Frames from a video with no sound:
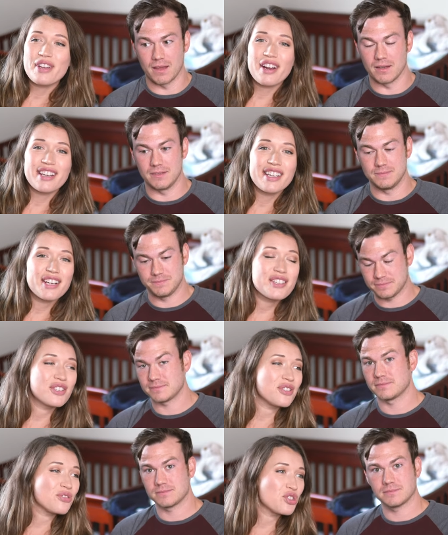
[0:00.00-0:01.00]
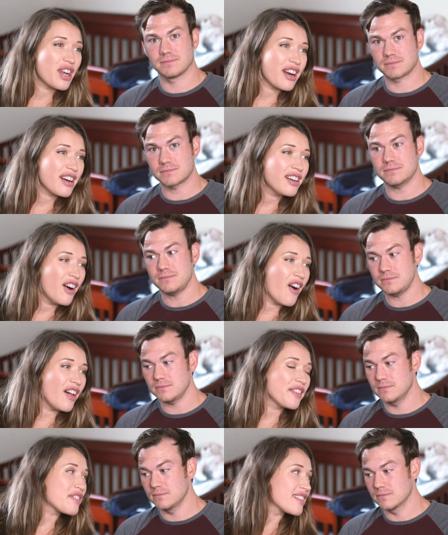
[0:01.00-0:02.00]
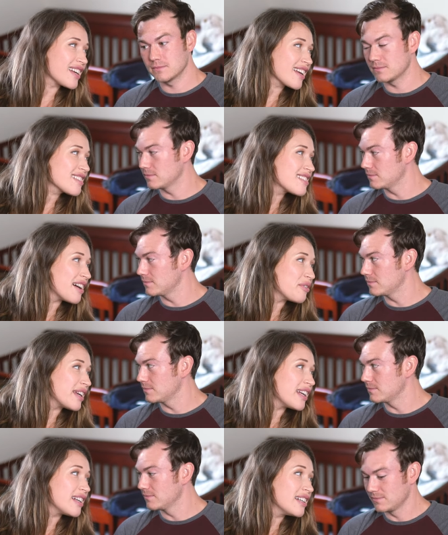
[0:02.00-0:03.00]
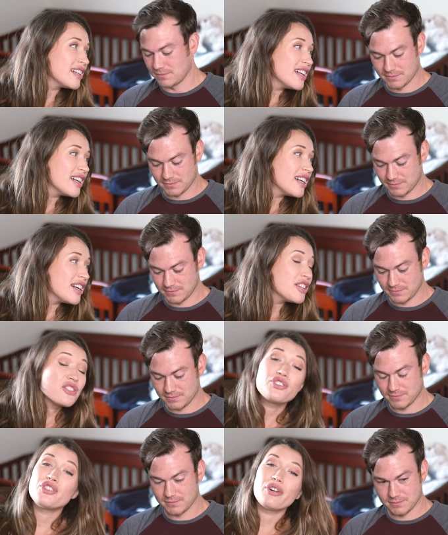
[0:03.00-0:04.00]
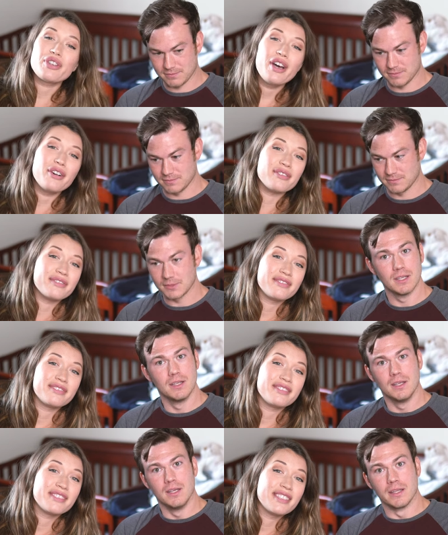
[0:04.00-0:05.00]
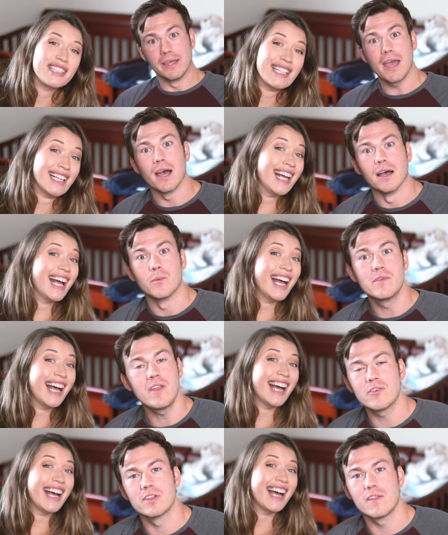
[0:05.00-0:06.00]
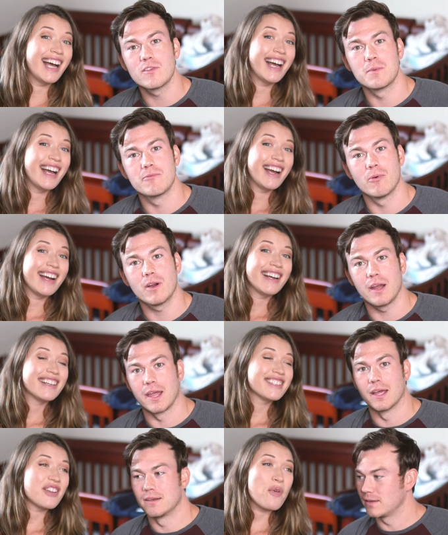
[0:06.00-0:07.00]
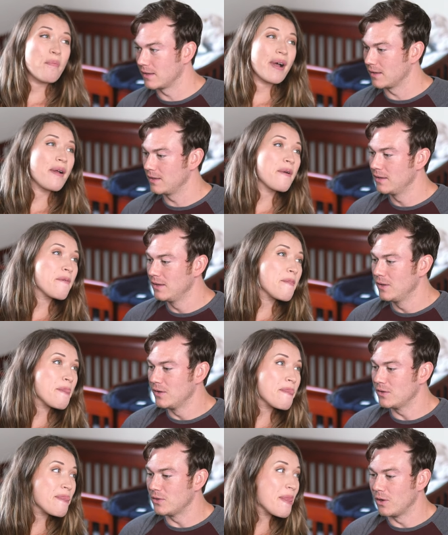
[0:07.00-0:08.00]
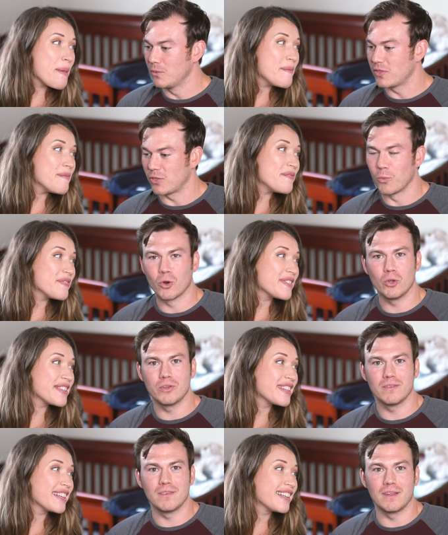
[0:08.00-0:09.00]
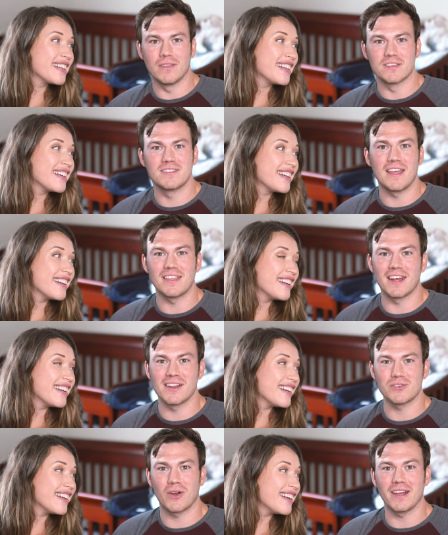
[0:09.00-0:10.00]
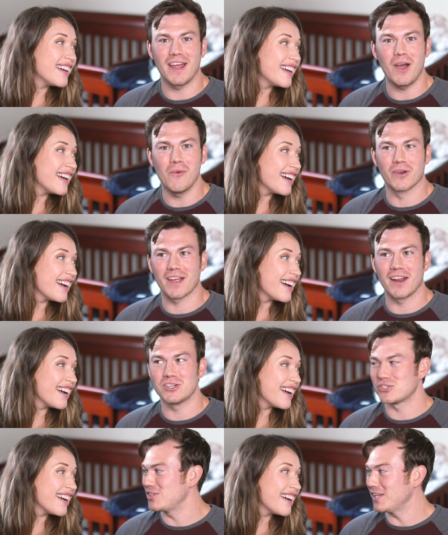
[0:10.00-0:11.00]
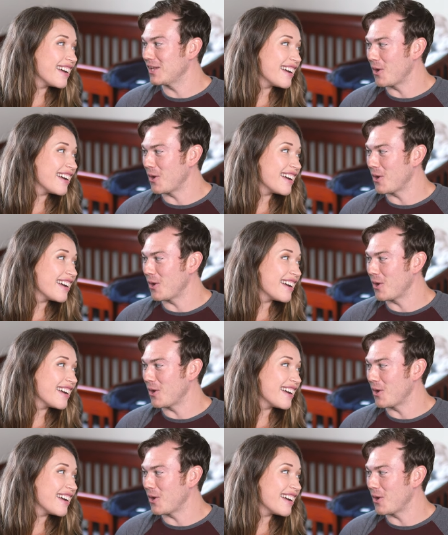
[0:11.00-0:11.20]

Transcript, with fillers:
Speaker 1: and we are here to share all of the things that we don't know.
Speaker 2: Yeah, we've never done this before, and nope. uh, you know, with the world in the state that it is right now, we're kind of just